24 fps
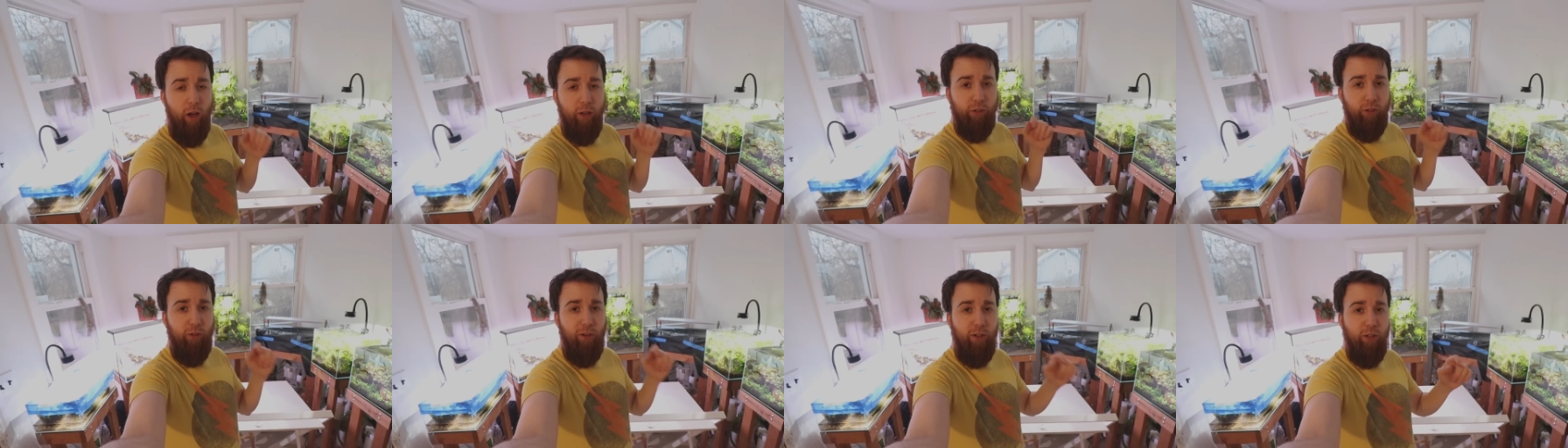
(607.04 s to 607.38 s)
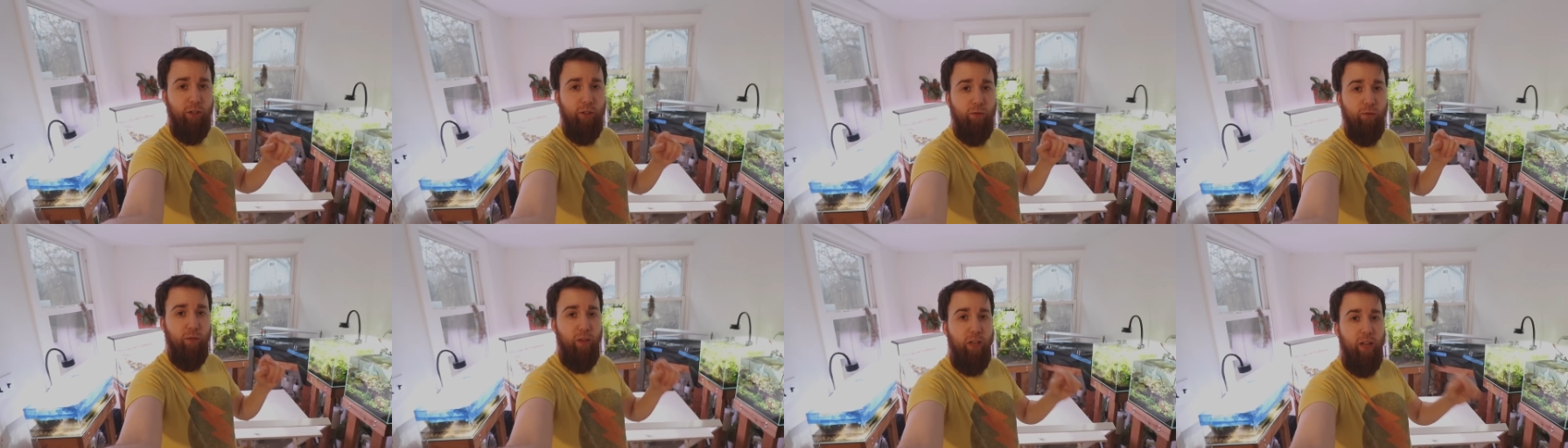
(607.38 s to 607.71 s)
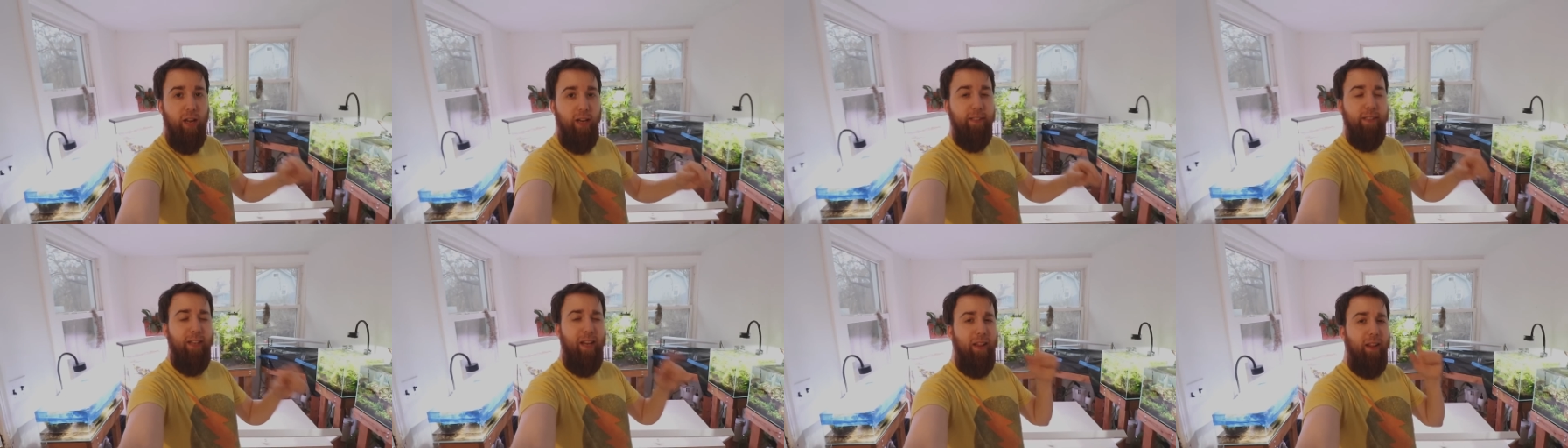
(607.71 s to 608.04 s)
Also, I just
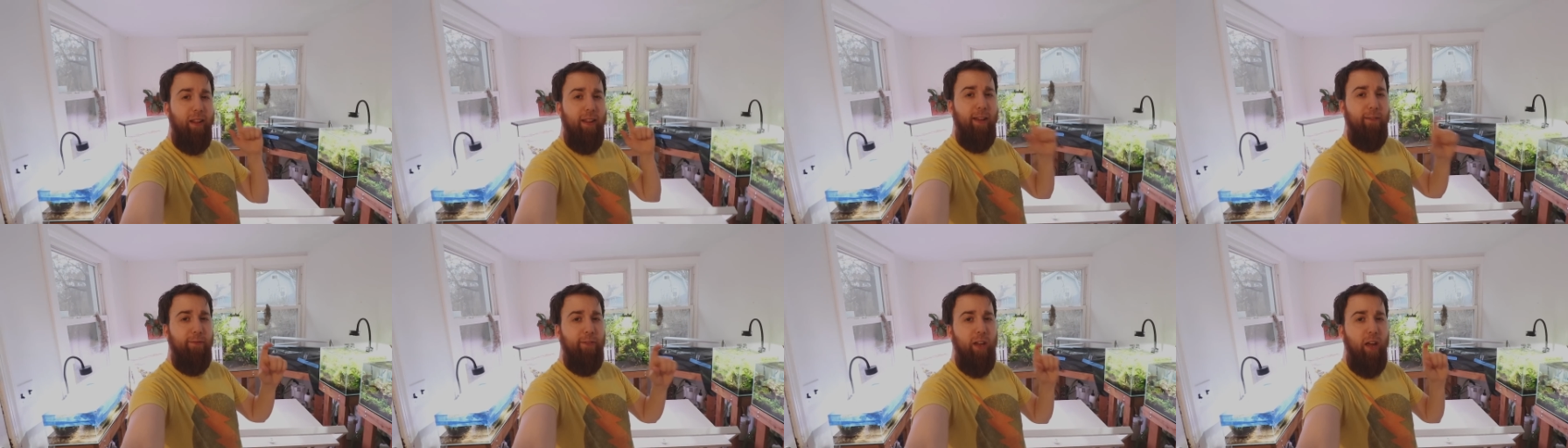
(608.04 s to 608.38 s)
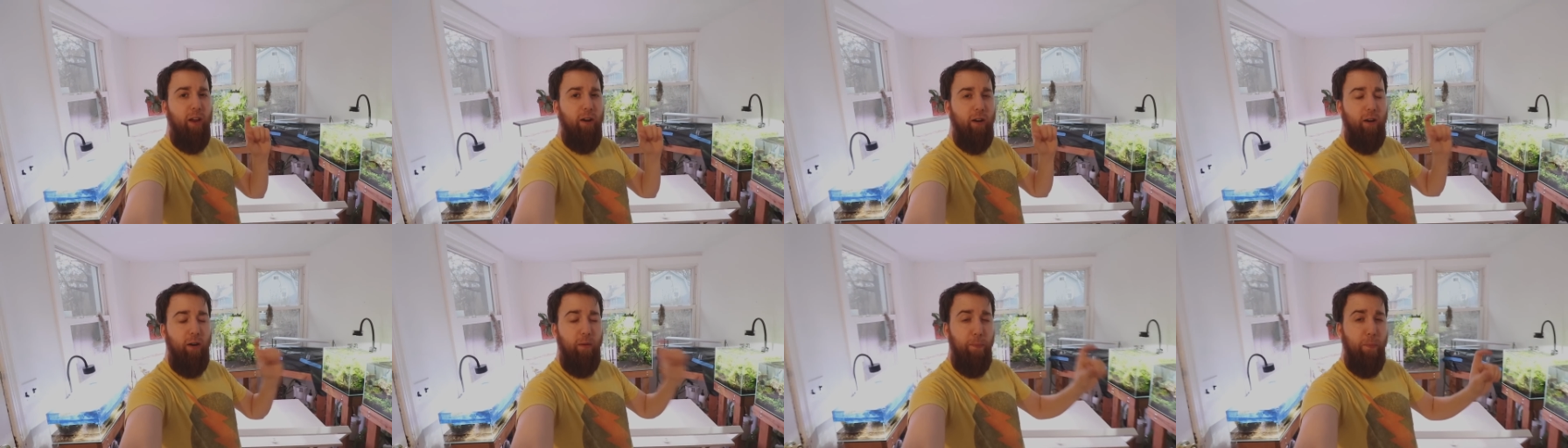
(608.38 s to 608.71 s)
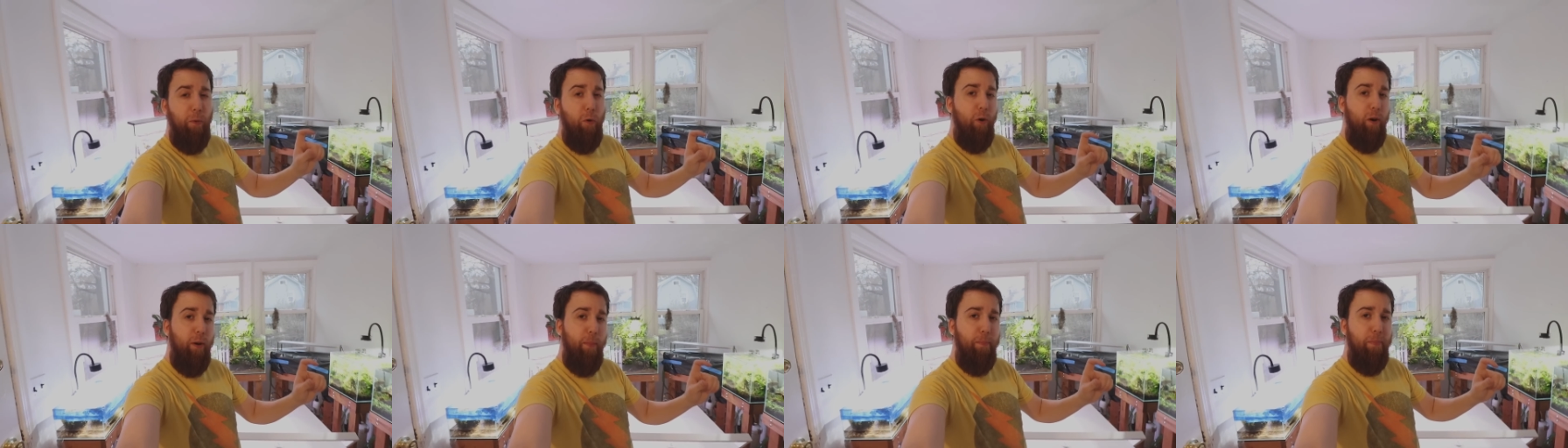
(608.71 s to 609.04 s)
realized I left out an
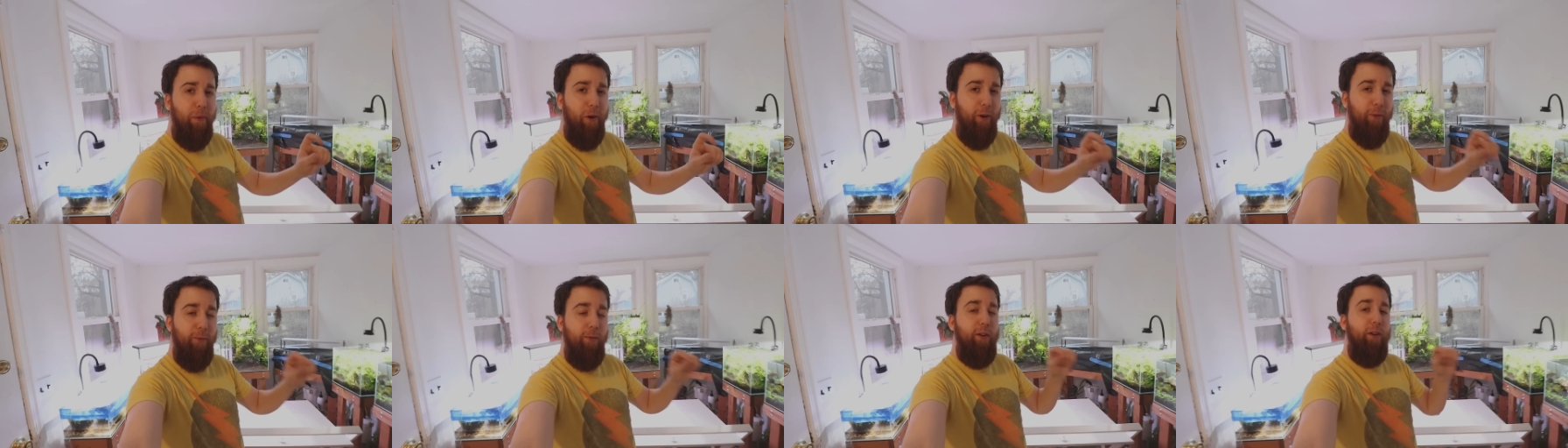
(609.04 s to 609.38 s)
important part.